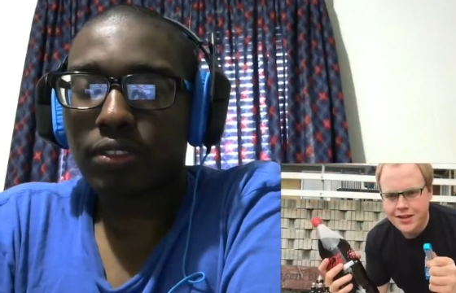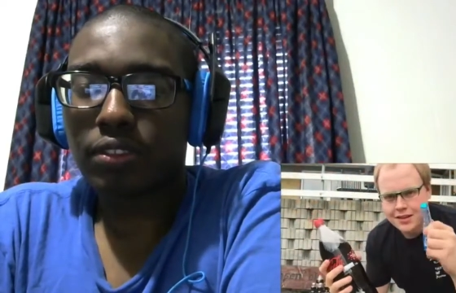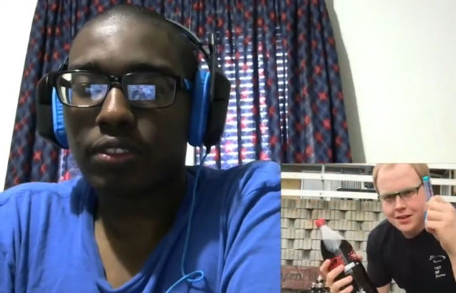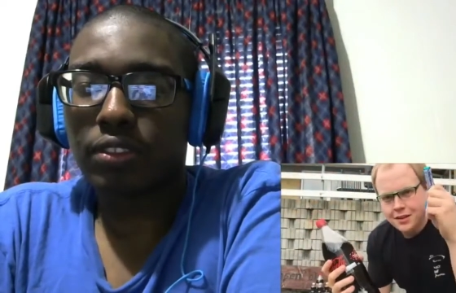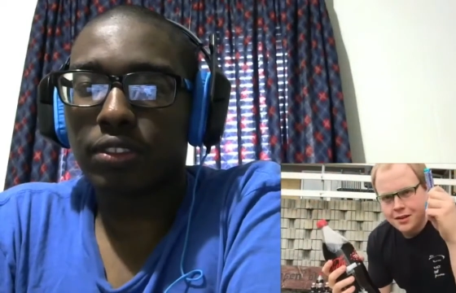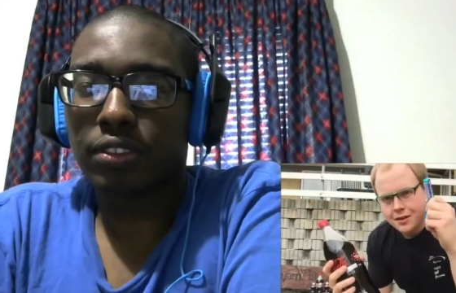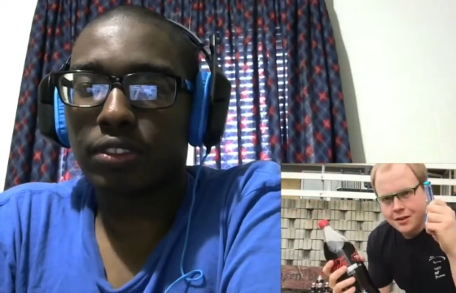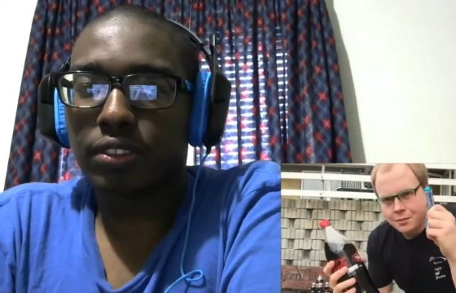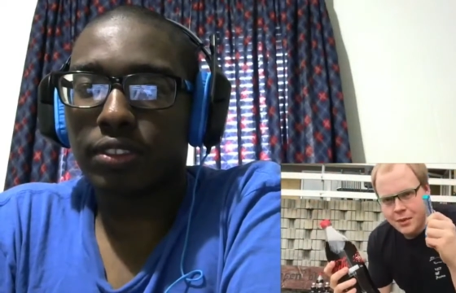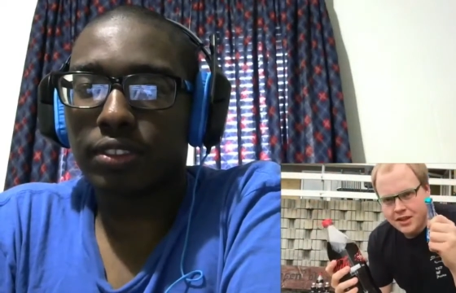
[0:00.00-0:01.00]
Speaker 1: is
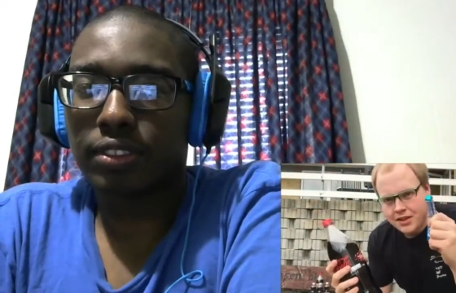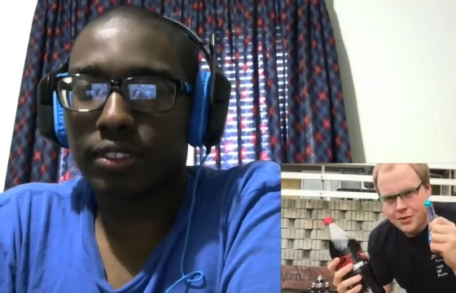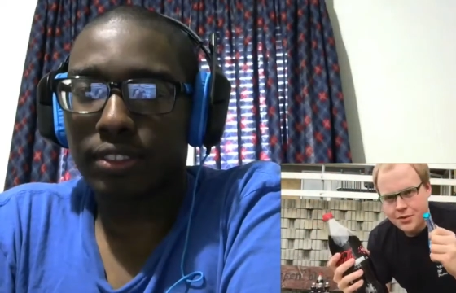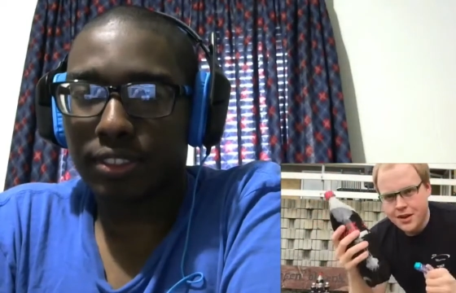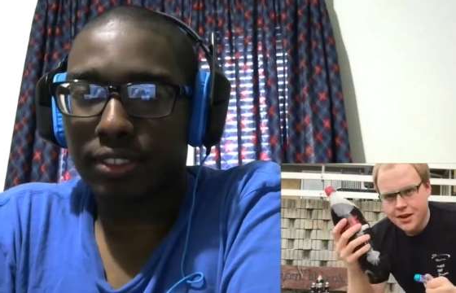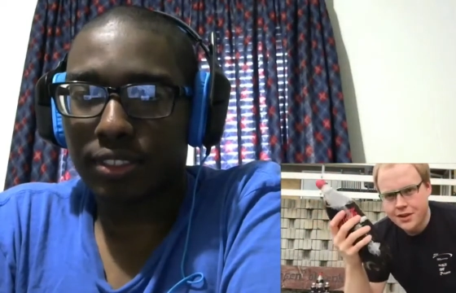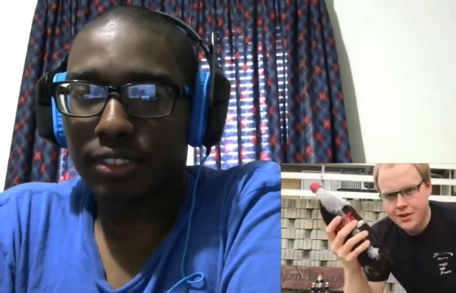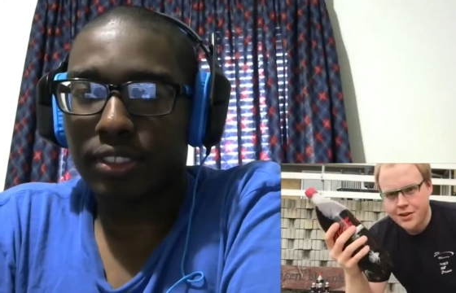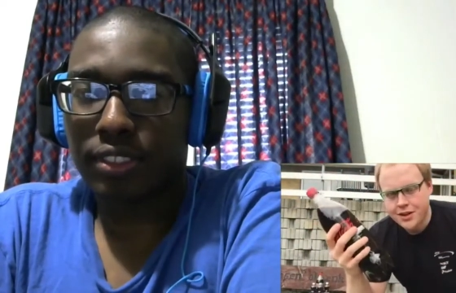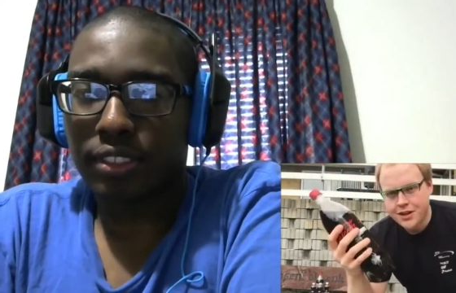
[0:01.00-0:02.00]
Mentos and
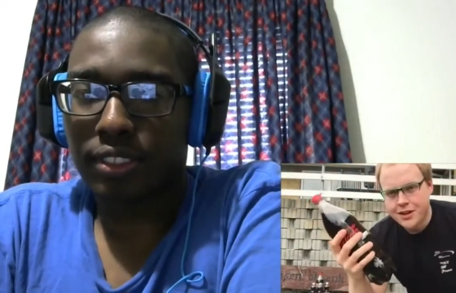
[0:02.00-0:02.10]
Coke,